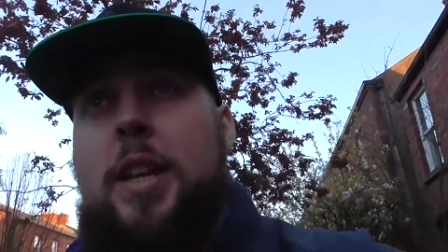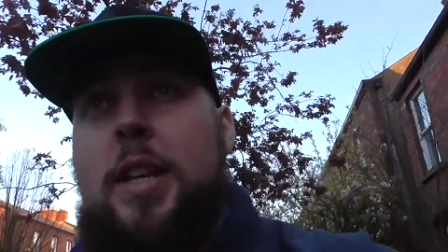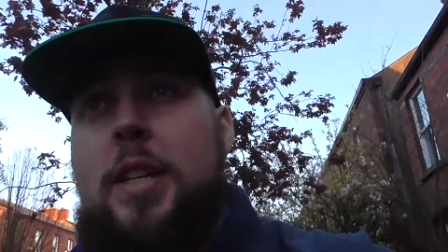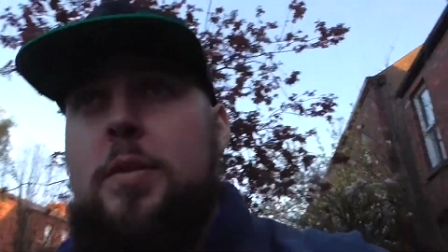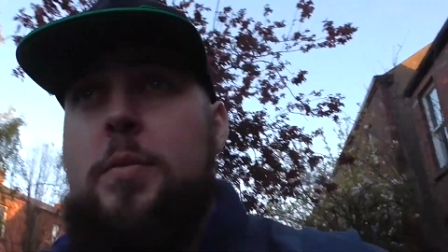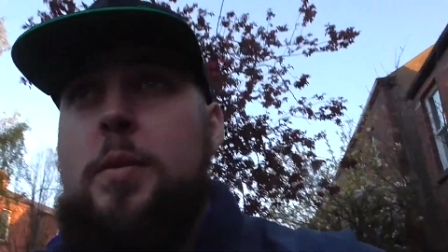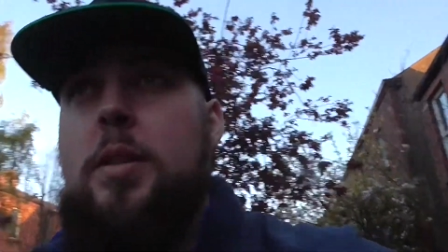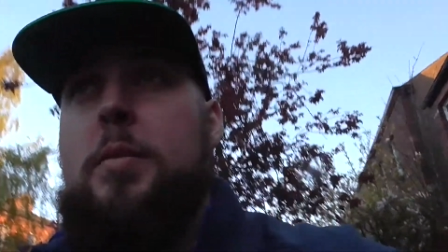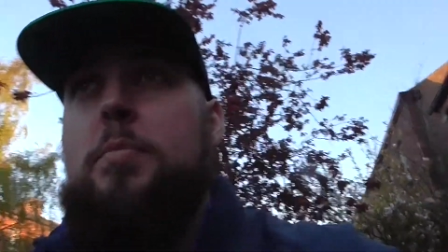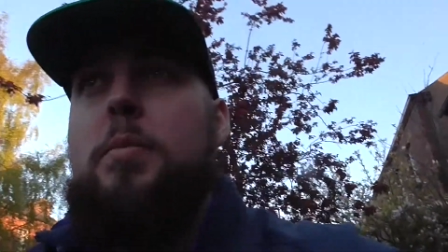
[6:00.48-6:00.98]

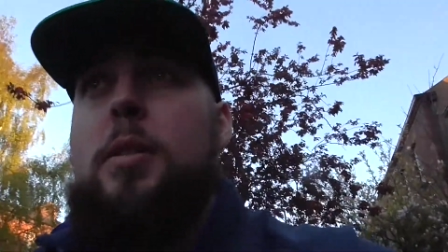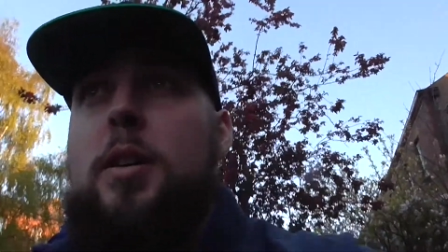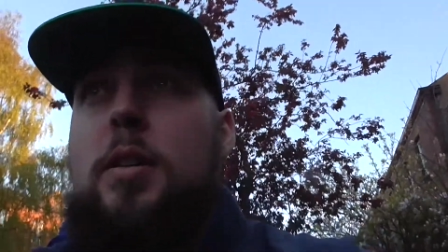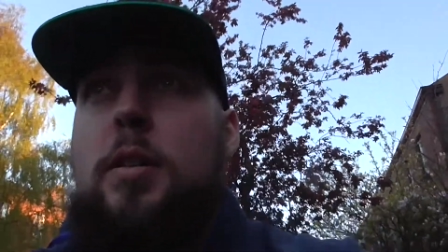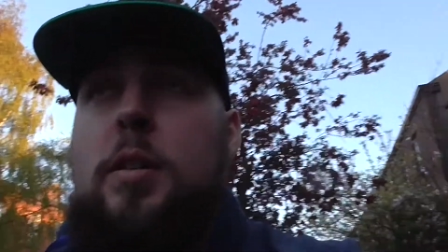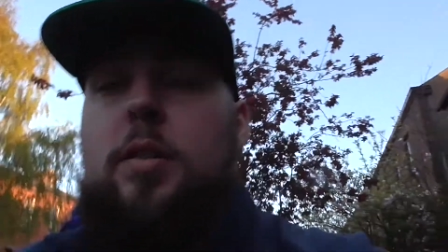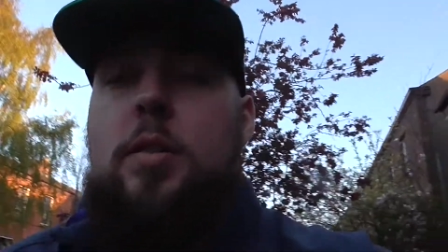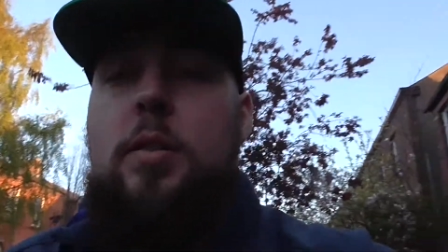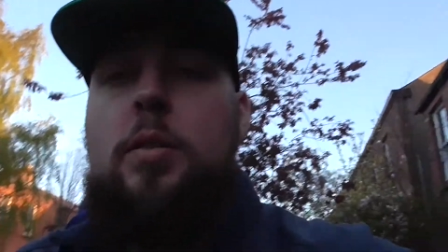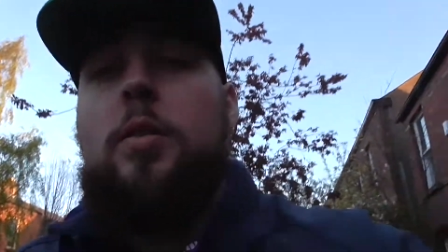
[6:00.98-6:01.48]
next week's
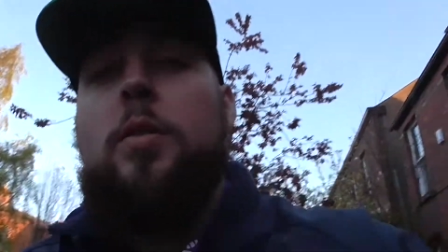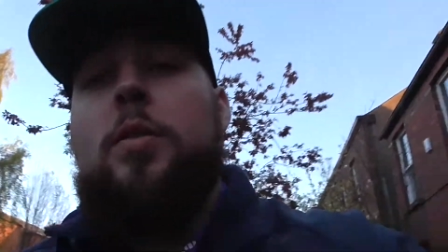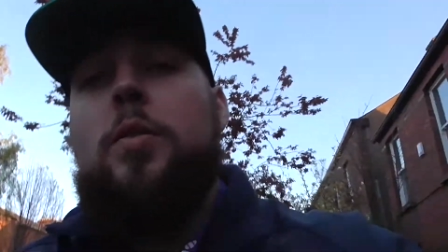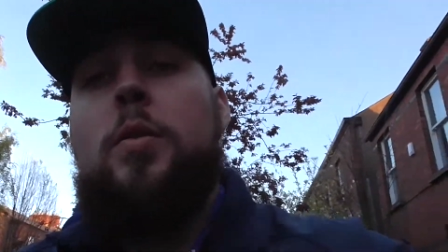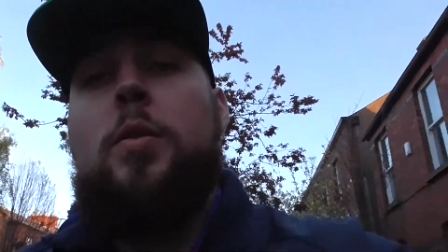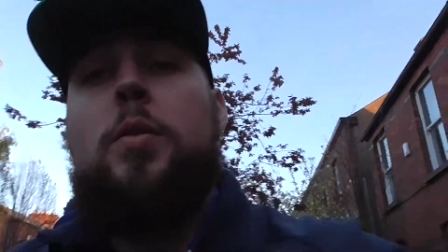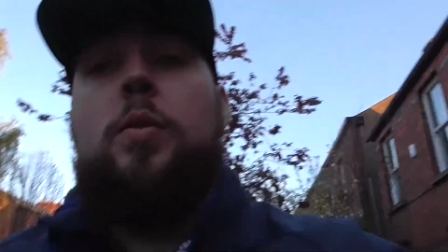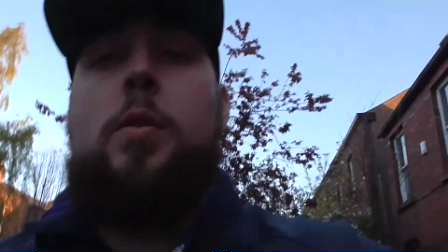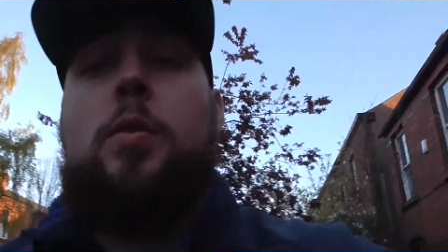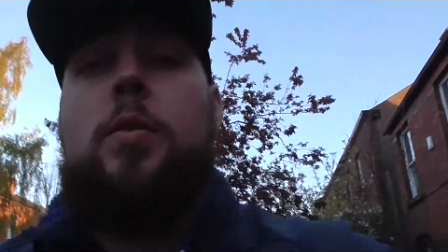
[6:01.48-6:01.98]
blog or,
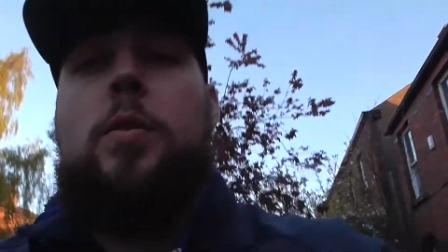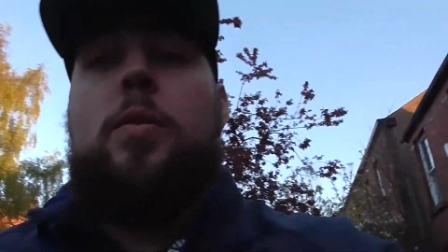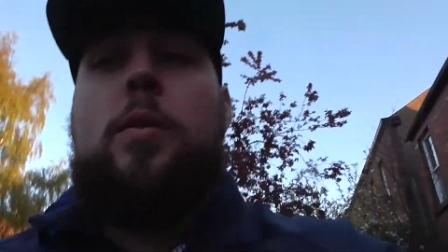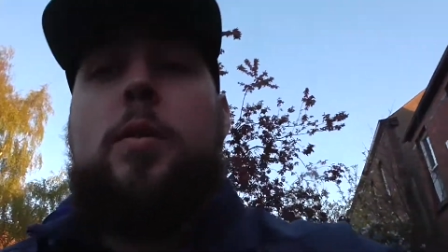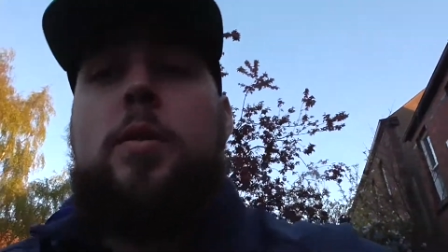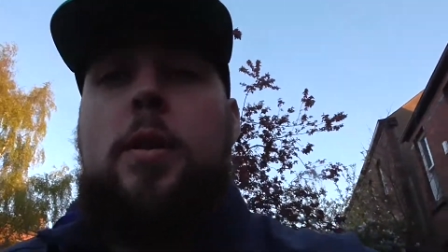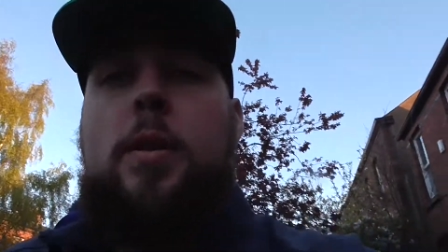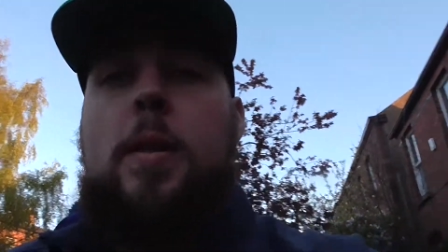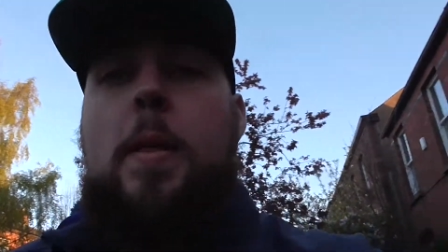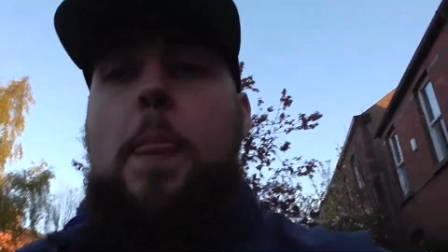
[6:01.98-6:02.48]

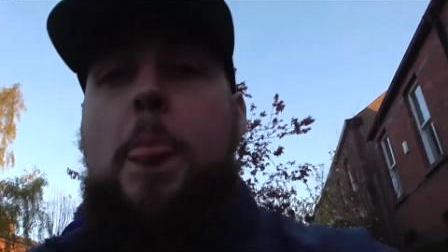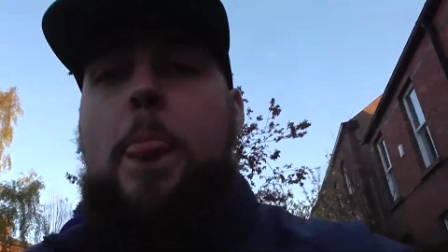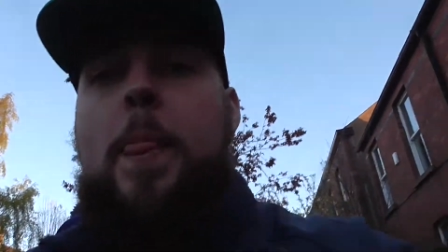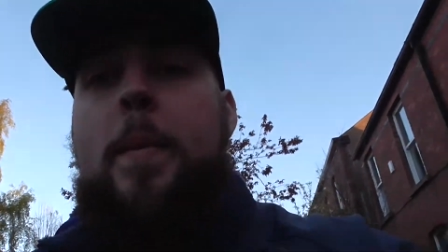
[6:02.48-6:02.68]
or